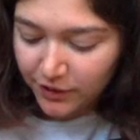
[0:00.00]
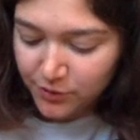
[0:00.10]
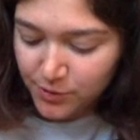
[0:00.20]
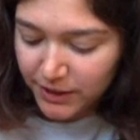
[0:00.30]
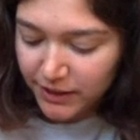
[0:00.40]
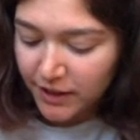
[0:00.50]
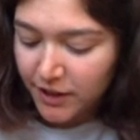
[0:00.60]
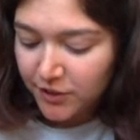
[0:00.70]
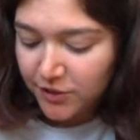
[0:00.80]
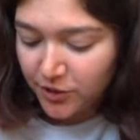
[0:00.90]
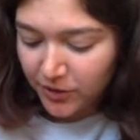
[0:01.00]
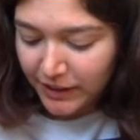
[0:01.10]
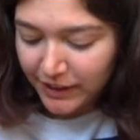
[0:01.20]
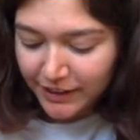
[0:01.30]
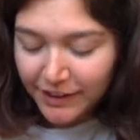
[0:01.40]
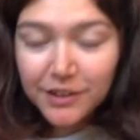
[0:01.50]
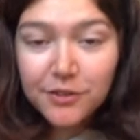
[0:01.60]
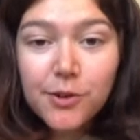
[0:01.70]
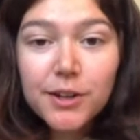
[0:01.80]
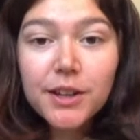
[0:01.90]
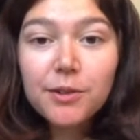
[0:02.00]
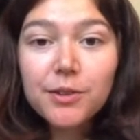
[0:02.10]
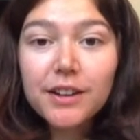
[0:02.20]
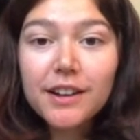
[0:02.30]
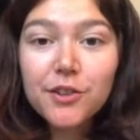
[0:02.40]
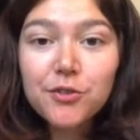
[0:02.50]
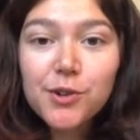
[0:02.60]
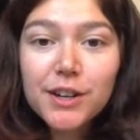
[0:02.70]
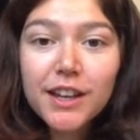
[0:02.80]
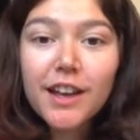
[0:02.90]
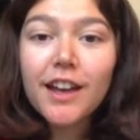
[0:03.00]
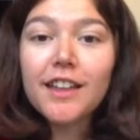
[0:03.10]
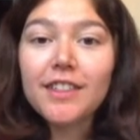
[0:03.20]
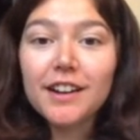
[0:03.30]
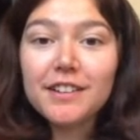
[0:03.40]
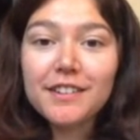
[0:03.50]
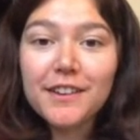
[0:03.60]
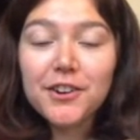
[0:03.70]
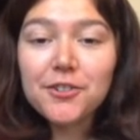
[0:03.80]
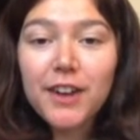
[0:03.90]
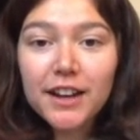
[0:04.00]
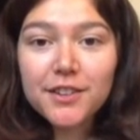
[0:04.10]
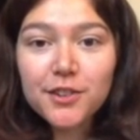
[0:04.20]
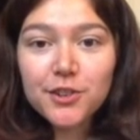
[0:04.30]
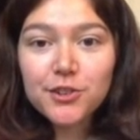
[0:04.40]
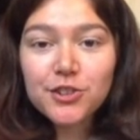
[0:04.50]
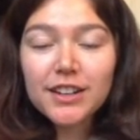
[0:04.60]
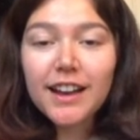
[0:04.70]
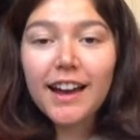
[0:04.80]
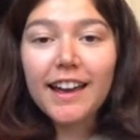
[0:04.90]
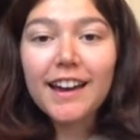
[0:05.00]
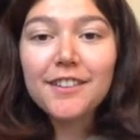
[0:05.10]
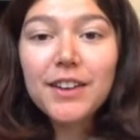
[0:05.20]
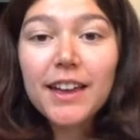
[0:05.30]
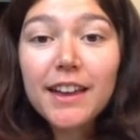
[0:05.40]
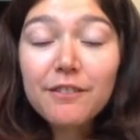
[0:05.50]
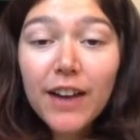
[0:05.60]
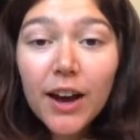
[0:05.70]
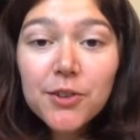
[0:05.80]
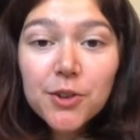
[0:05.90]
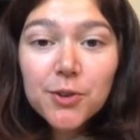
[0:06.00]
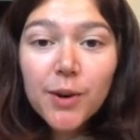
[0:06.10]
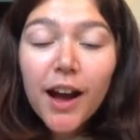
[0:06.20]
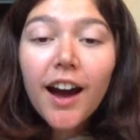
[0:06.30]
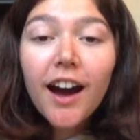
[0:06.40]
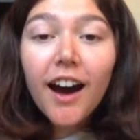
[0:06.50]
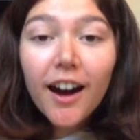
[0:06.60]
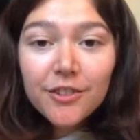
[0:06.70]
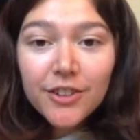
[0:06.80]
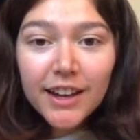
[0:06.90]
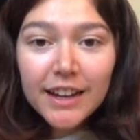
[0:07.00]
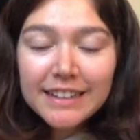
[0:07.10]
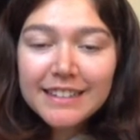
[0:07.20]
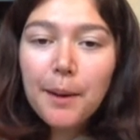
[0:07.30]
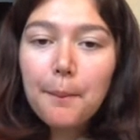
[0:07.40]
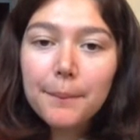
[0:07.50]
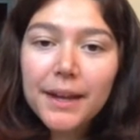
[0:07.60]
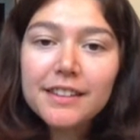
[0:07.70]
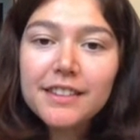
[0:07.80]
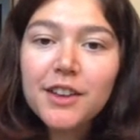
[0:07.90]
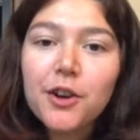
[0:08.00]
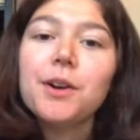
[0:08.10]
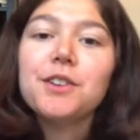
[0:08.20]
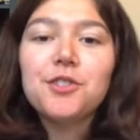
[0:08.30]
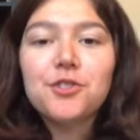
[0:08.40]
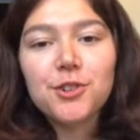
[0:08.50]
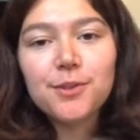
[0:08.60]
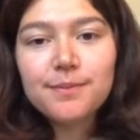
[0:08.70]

40. So I get negative 40 equals negative 40. That is the correct solution. I have a value of x that makes the equation true.